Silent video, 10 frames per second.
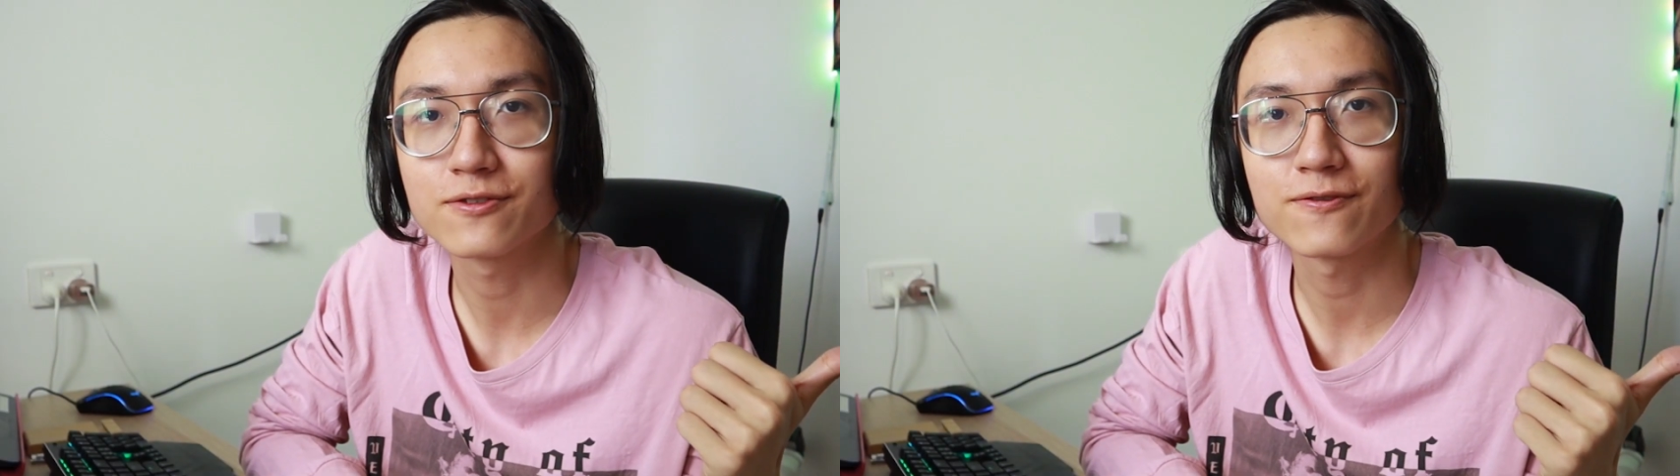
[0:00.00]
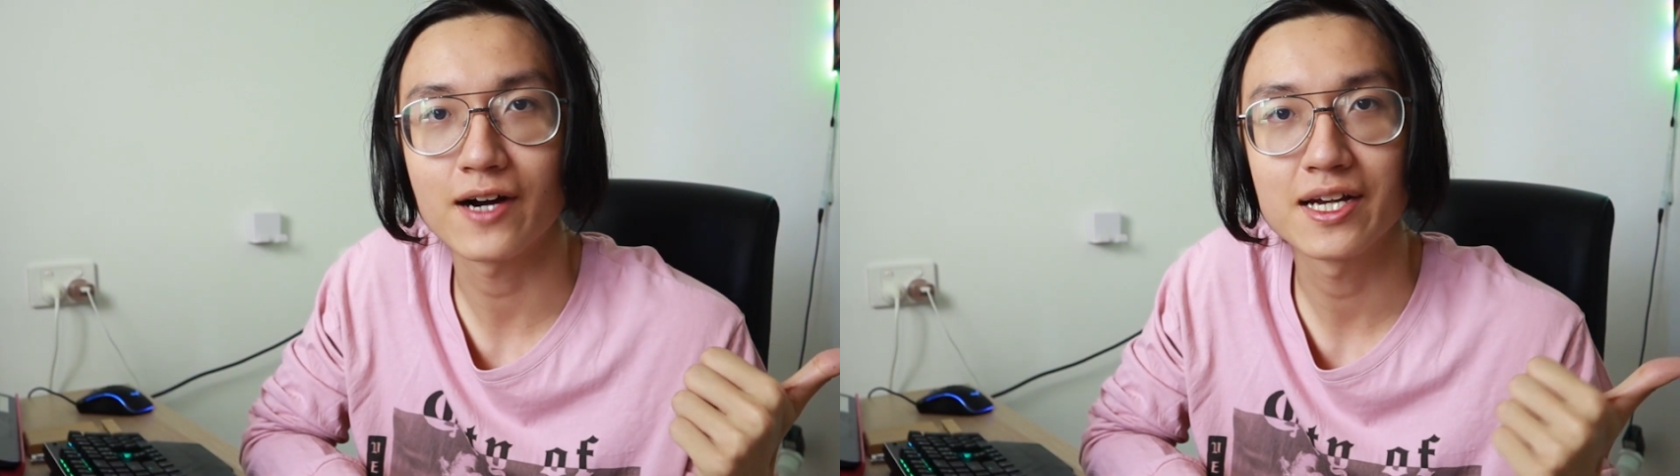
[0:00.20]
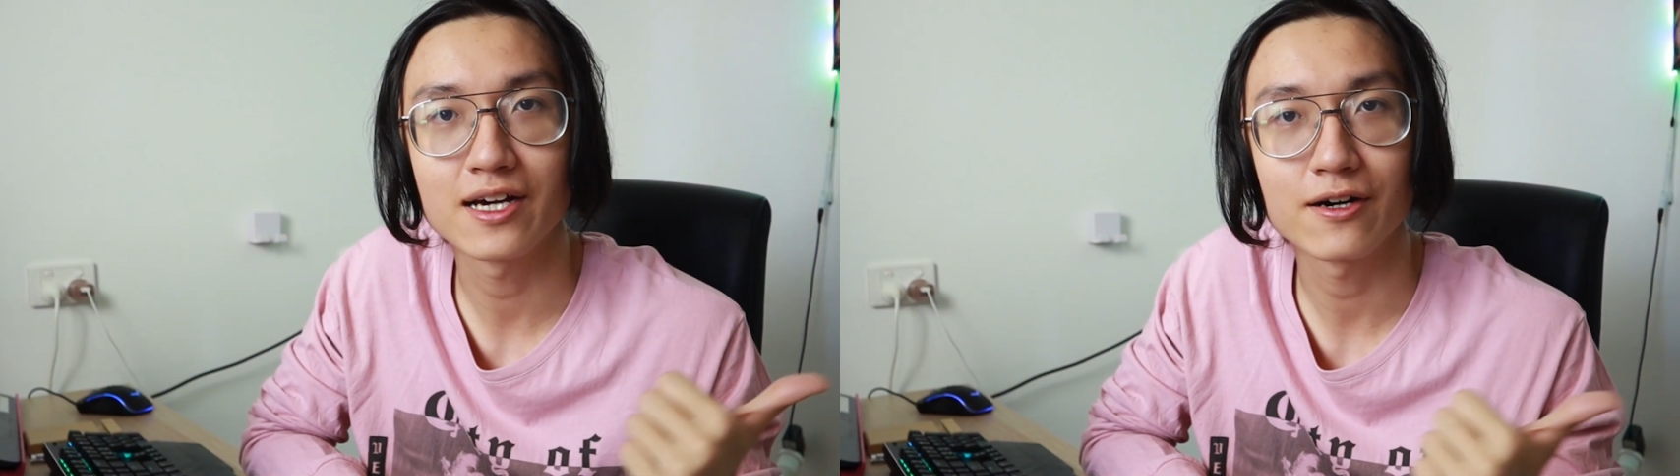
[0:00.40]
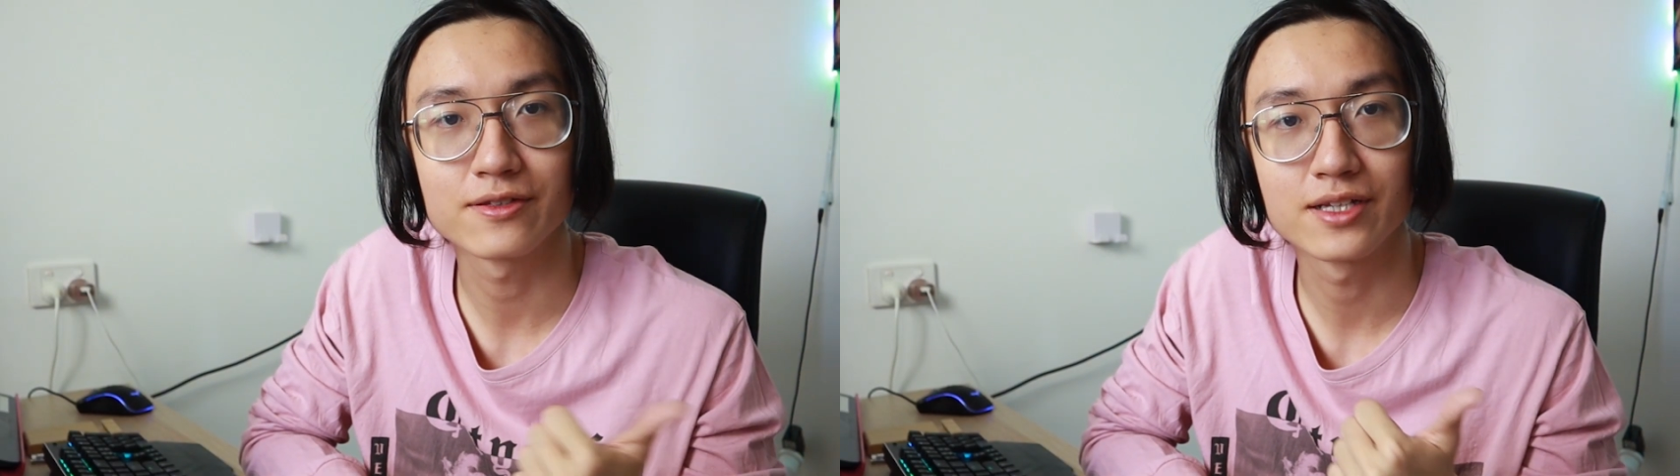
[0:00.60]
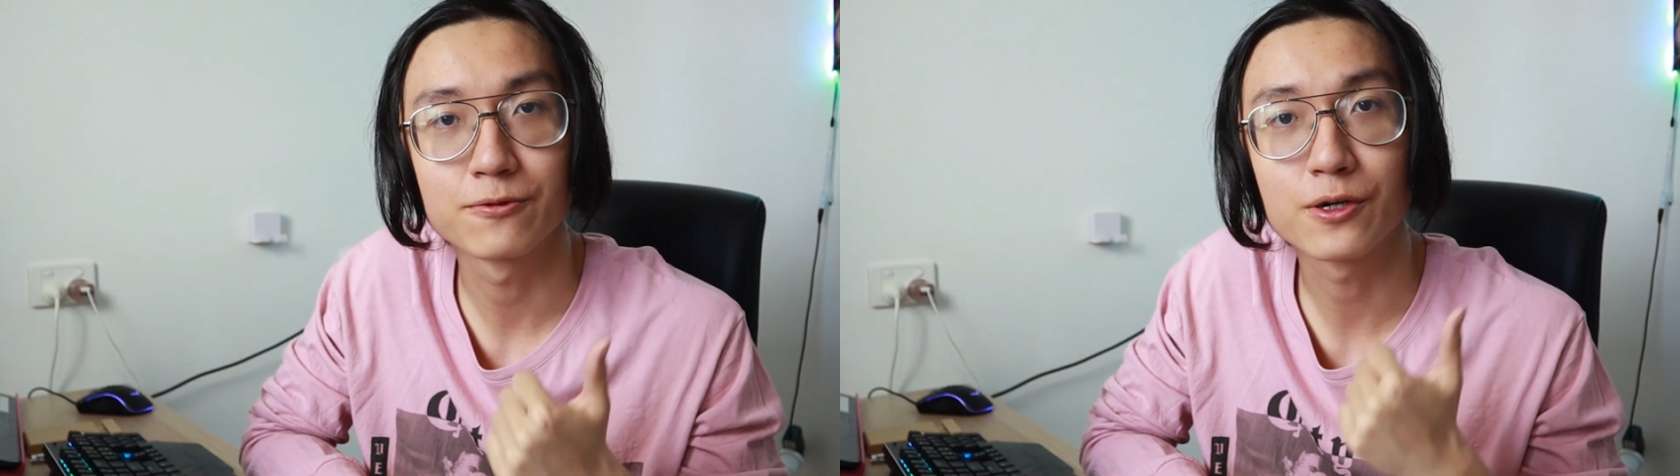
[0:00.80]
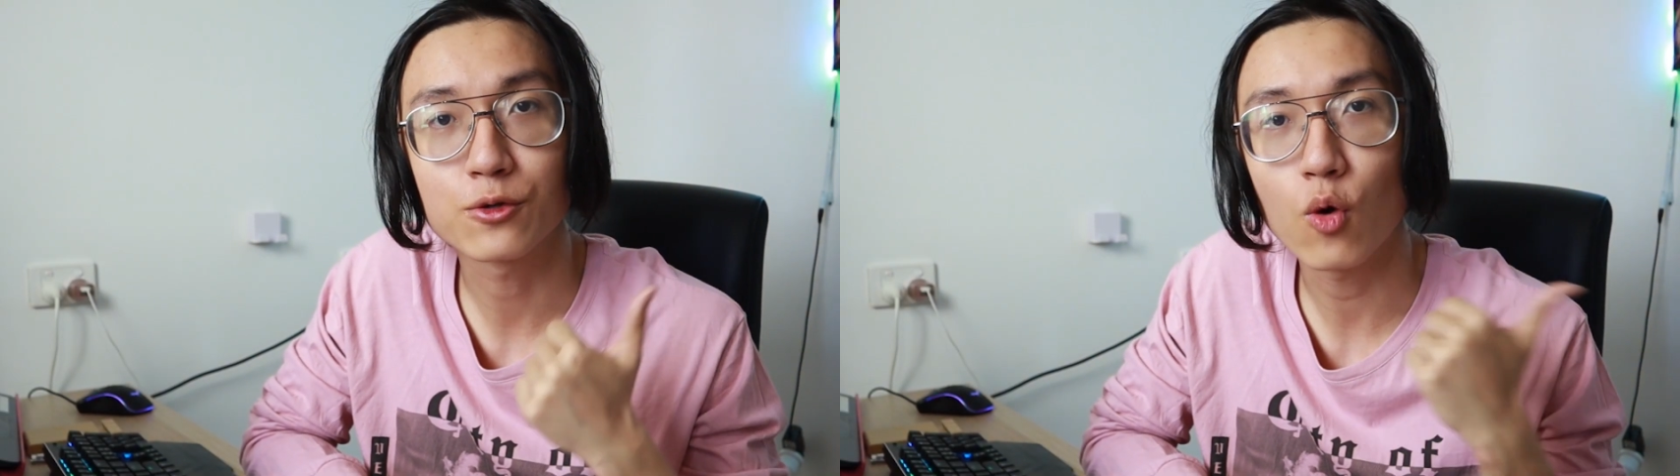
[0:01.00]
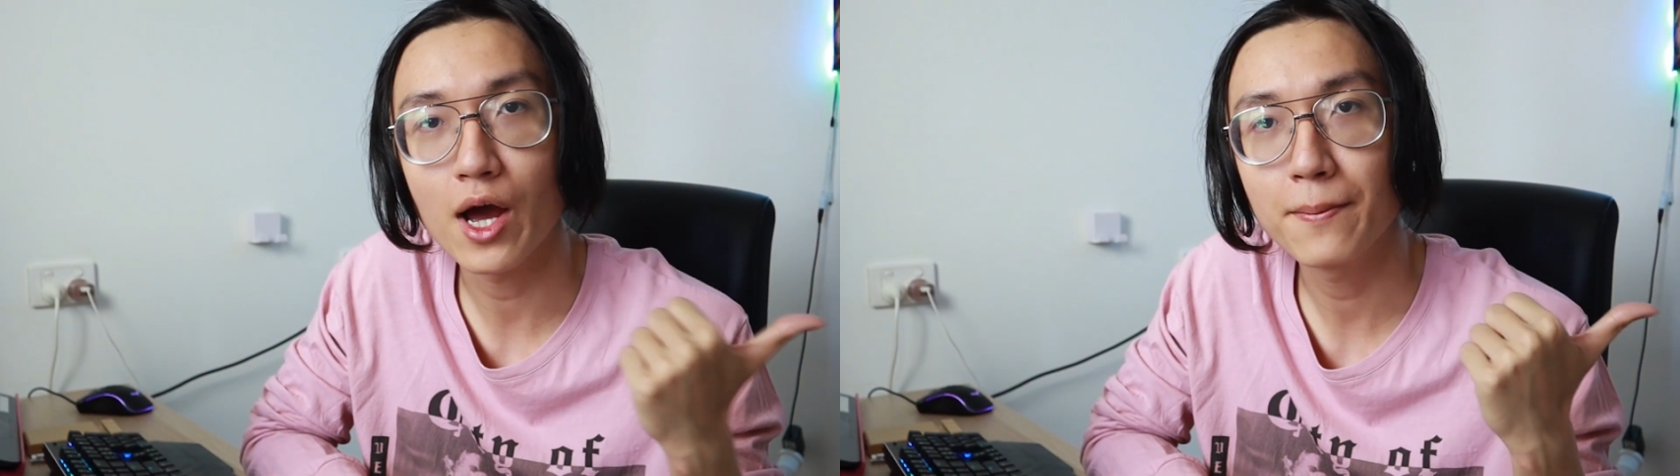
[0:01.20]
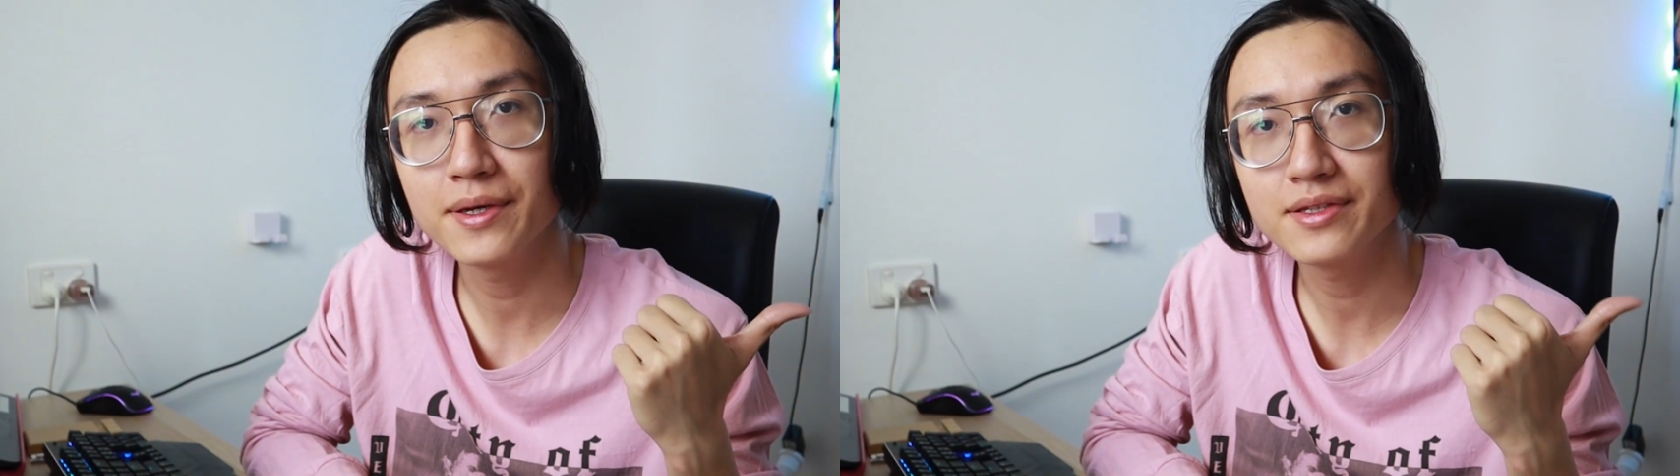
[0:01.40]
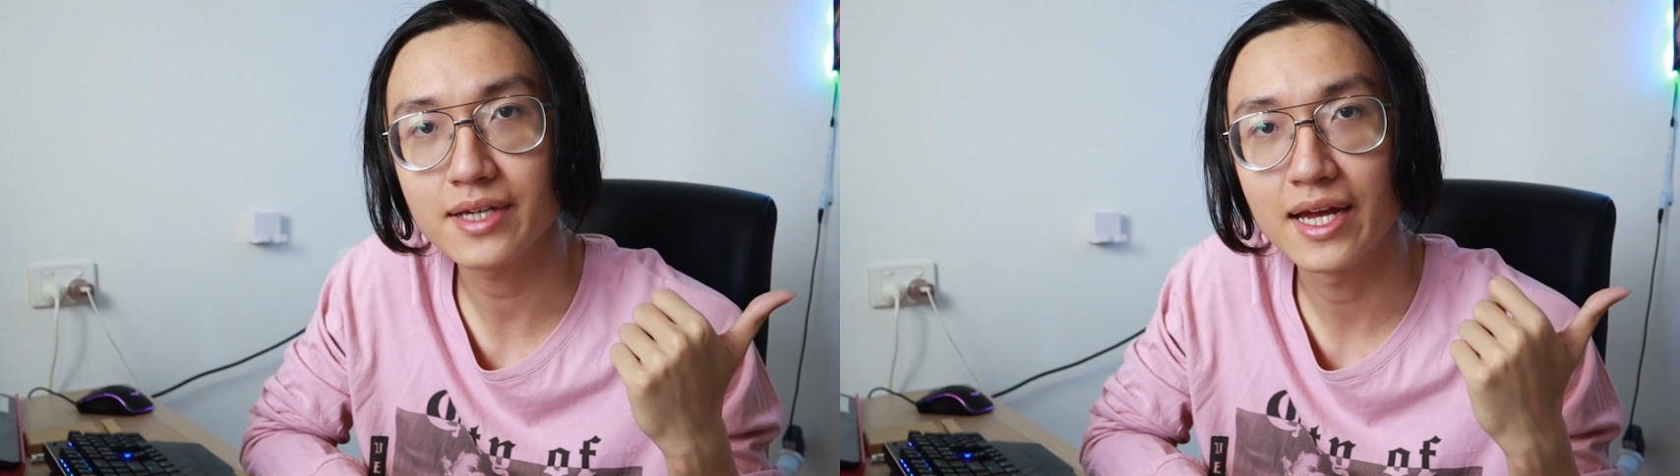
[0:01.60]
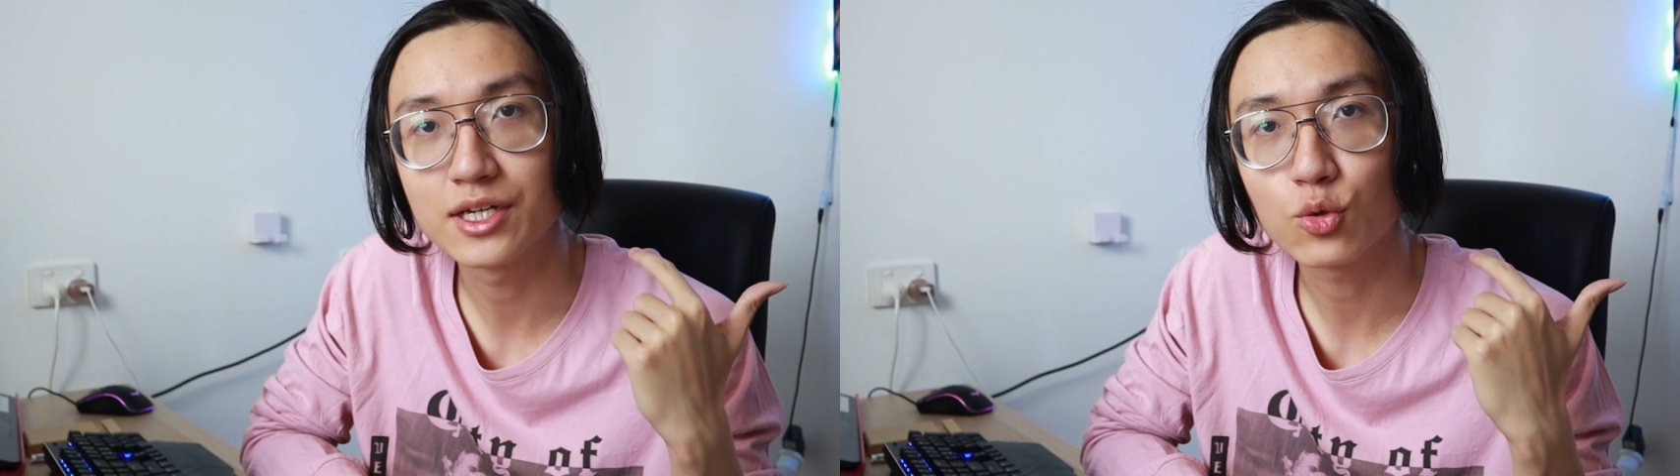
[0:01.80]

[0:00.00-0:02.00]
to find out the requirements and